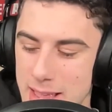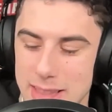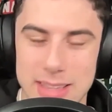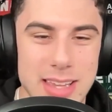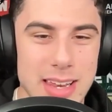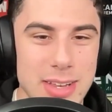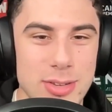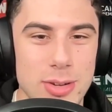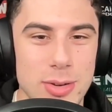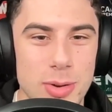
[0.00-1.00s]
Let's get
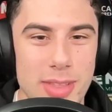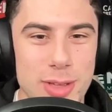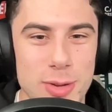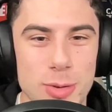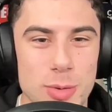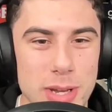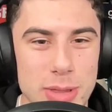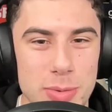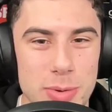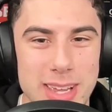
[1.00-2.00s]
into the
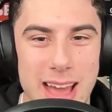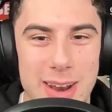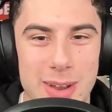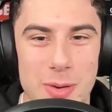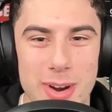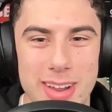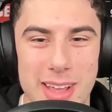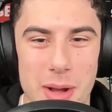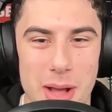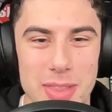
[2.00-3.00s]
U23
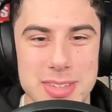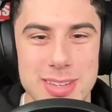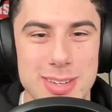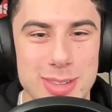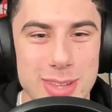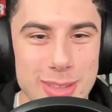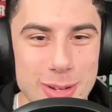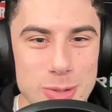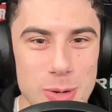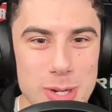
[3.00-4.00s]
category. I listened to the
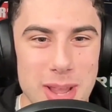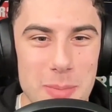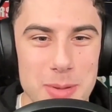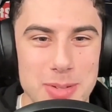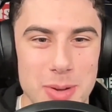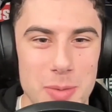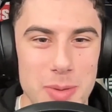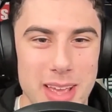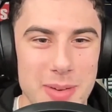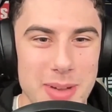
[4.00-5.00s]
Georgian episode.
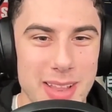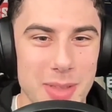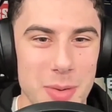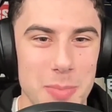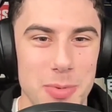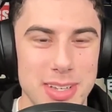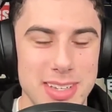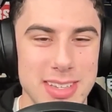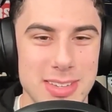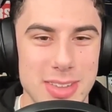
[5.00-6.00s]
We had a little
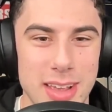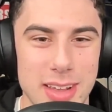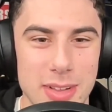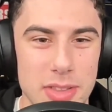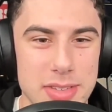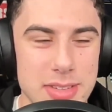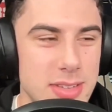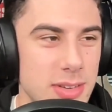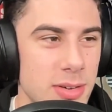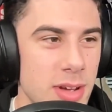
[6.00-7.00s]
pre-teaser that I could listen
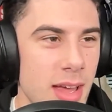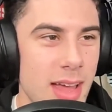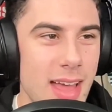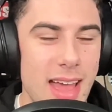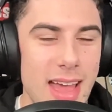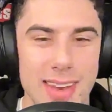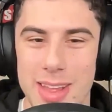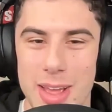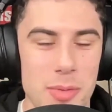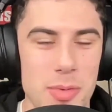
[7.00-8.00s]
to, and
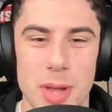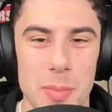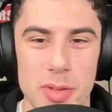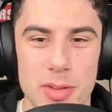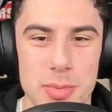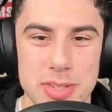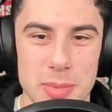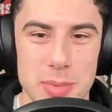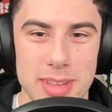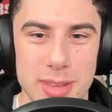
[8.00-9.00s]
it was unbelievable some
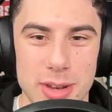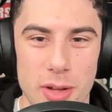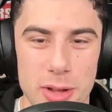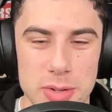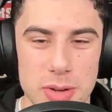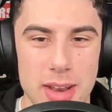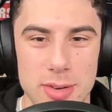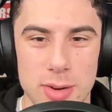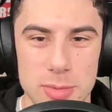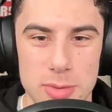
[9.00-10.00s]
of the knowledge you had in
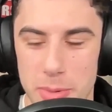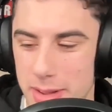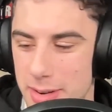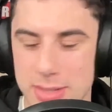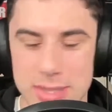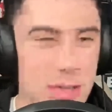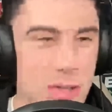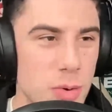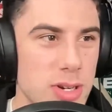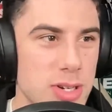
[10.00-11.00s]
terms of players in
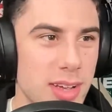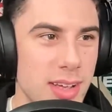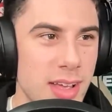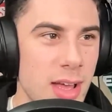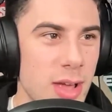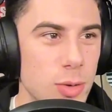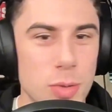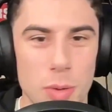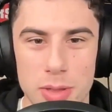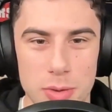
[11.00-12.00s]
Georgia,
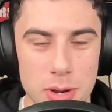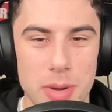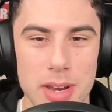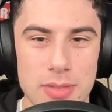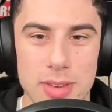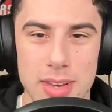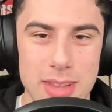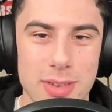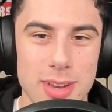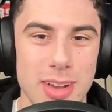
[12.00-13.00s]
U23, but
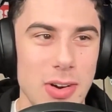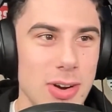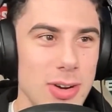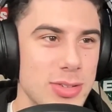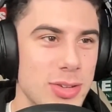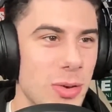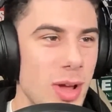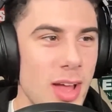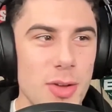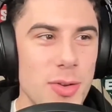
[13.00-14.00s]
even younger. So
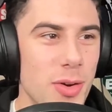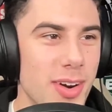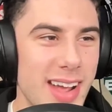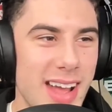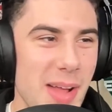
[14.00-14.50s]
you're